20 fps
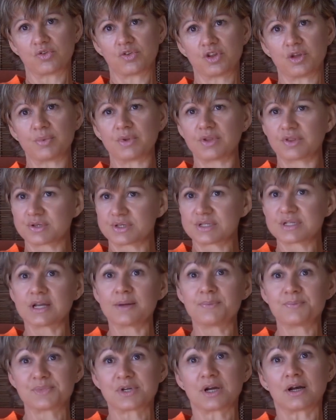to see, but at the
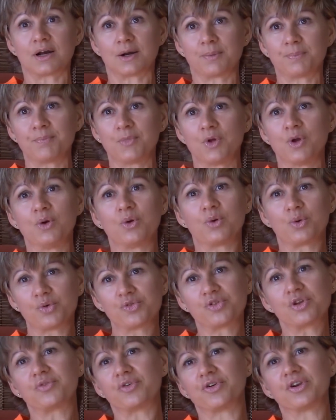same time,
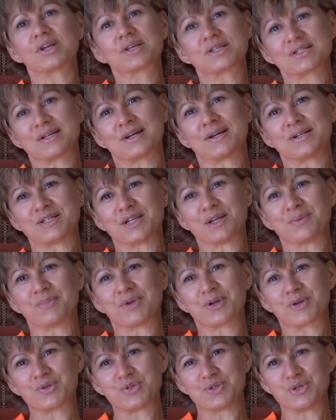also very exciting
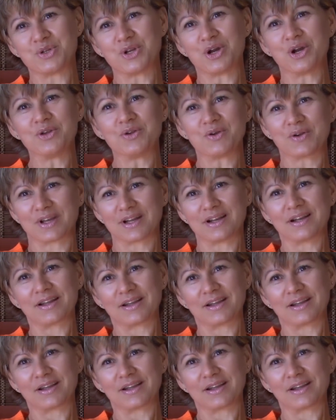because you know you're,